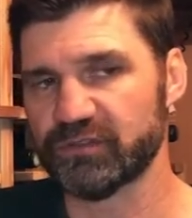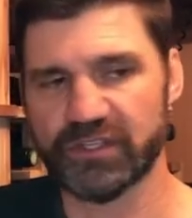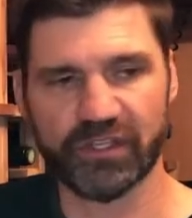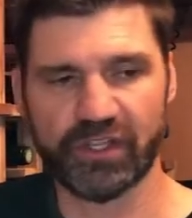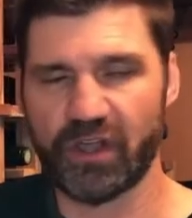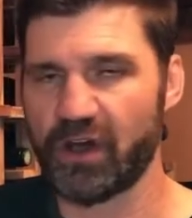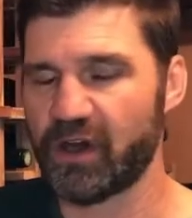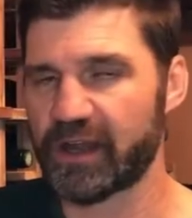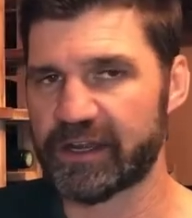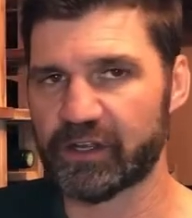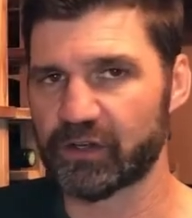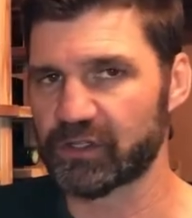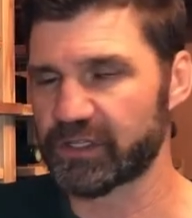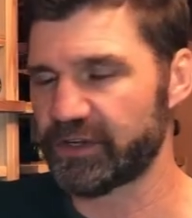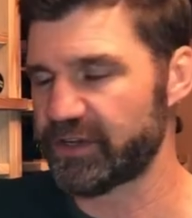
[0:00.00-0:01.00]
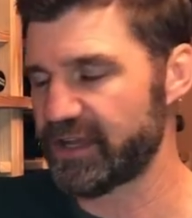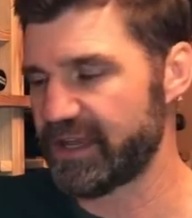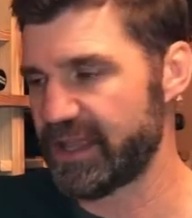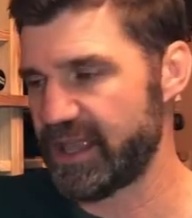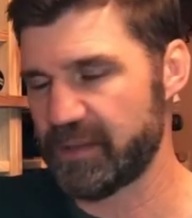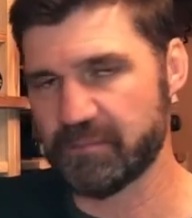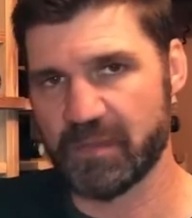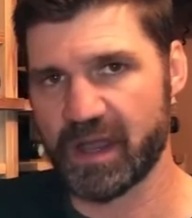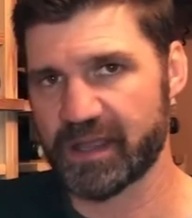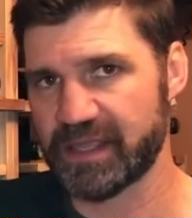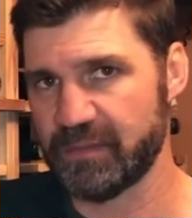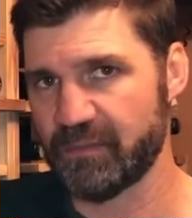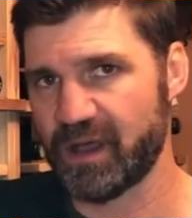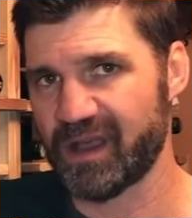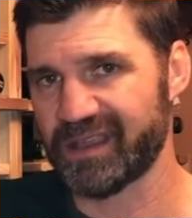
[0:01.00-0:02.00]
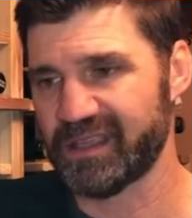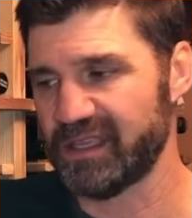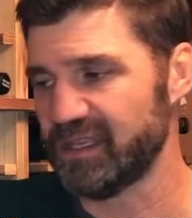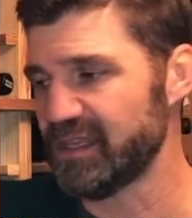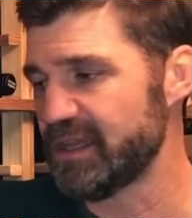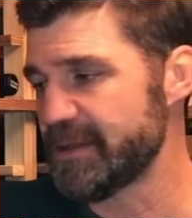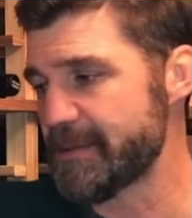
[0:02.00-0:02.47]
You caught it earlier today, mahi.